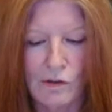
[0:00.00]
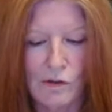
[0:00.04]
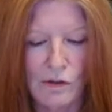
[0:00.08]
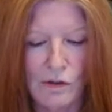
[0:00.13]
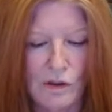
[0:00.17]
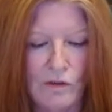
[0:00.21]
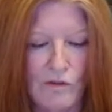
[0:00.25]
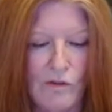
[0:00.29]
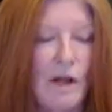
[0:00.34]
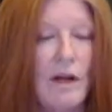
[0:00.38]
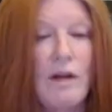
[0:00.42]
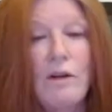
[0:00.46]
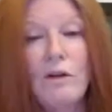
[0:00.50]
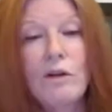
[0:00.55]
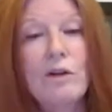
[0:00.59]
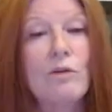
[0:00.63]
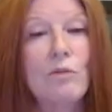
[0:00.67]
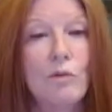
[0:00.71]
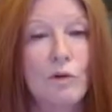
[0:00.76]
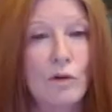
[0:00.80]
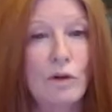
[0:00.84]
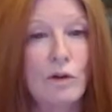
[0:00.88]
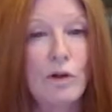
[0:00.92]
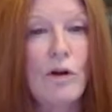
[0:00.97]
codes of light
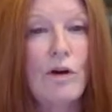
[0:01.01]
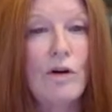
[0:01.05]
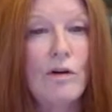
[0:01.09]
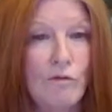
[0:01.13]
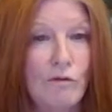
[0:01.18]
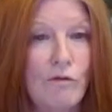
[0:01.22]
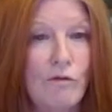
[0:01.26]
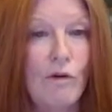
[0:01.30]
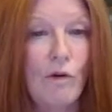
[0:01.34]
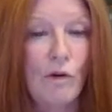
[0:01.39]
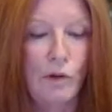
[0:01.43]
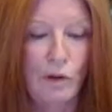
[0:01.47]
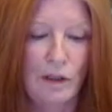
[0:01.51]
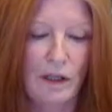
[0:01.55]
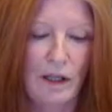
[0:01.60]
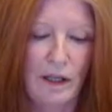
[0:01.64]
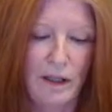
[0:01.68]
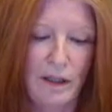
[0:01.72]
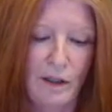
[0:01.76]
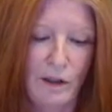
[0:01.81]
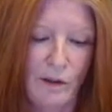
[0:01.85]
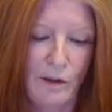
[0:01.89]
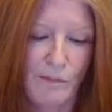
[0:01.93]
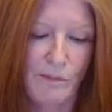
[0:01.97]
that will unfold
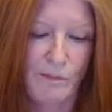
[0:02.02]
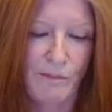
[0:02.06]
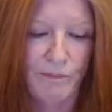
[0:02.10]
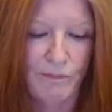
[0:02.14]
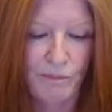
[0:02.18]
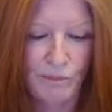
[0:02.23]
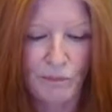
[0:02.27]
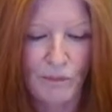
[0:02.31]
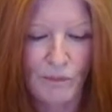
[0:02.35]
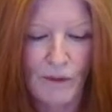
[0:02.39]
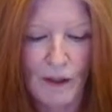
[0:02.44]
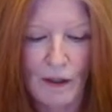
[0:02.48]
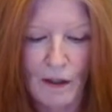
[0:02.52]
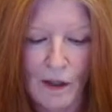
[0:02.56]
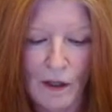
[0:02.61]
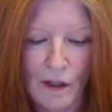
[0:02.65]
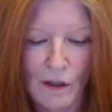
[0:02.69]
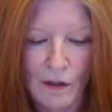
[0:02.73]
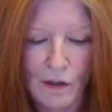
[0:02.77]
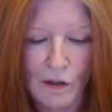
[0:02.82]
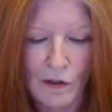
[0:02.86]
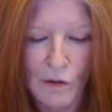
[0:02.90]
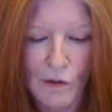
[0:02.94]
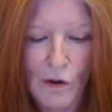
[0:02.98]
later
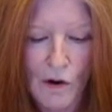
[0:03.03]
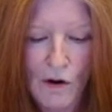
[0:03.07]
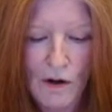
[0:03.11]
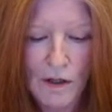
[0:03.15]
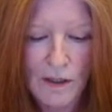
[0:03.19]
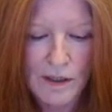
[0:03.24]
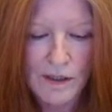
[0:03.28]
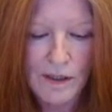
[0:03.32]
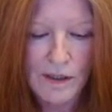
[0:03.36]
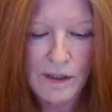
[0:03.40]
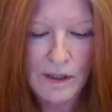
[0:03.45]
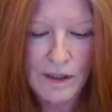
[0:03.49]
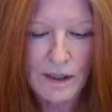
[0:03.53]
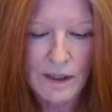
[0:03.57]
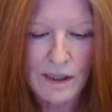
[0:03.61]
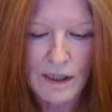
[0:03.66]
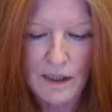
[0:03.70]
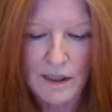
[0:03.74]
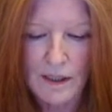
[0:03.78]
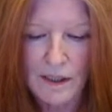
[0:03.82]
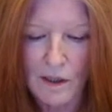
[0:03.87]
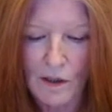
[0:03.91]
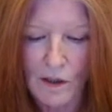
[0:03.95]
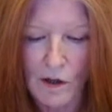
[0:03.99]
your heart is the
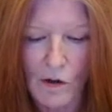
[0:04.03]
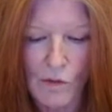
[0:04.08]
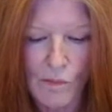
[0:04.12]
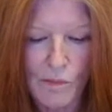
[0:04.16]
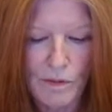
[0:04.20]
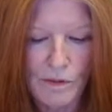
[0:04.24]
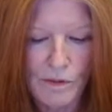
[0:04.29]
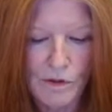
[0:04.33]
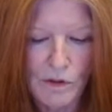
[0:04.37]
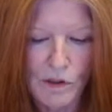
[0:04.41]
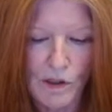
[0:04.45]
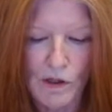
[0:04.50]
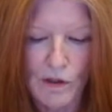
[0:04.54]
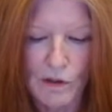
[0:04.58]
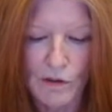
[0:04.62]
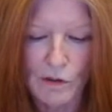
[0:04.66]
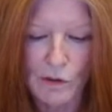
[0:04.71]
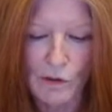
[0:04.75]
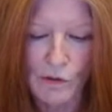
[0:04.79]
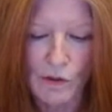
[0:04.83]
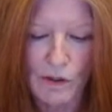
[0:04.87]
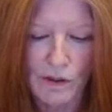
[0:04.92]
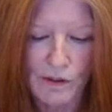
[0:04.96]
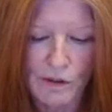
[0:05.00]
key that opens all
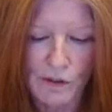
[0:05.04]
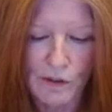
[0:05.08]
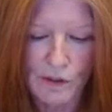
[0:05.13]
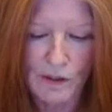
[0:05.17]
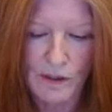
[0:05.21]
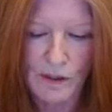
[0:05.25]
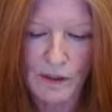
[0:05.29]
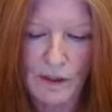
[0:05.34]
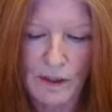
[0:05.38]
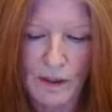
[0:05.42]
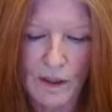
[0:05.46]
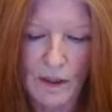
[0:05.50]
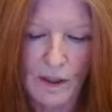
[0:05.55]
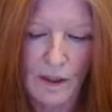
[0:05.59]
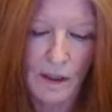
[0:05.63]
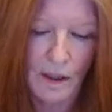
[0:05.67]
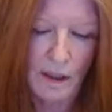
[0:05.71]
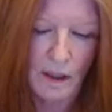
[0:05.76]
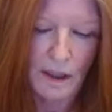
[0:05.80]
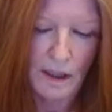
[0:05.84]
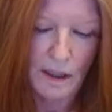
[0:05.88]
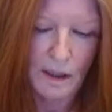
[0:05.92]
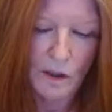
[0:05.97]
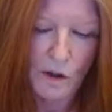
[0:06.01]
doors
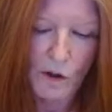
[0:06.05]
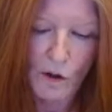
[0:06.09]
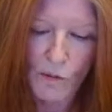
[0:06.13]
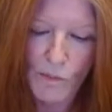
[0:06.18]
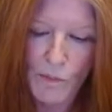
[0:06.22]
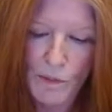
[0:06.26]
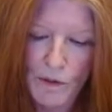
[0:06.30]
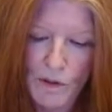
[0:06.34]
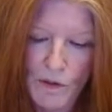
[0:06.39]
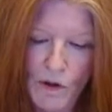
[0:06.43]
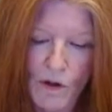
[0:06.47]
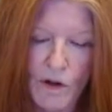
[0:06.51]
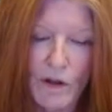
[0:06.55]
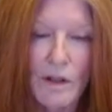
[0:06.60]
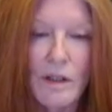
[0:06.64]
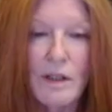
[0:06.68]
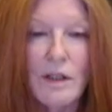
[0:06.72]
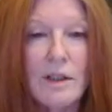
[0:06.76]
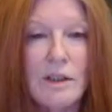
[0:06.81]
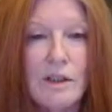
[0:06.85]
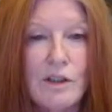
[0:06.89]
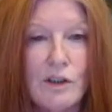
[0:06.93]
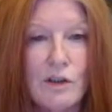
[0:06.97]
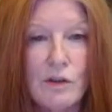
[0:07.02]
an open
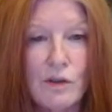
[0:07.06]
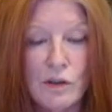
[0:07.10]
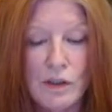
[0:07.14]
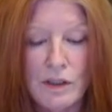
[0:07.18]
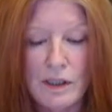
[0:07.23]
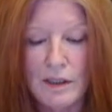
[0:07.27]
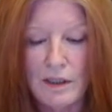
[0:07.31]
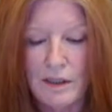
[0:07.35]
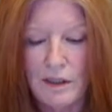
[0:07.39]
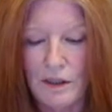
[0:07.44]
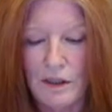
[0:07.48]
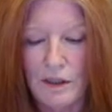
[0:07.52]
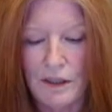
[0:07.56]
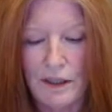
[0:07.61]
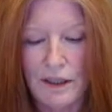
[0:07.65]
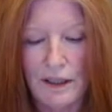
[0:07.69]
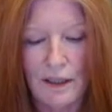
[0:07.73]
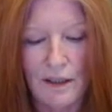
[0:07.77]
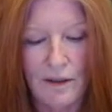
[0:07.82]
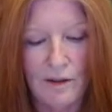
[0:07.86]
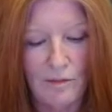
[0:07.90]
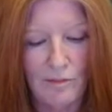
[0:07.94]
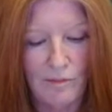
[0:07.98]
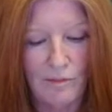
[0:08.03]
heart is your
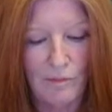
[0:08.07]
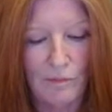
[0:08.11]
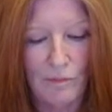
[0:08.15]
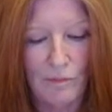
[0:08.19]
destiny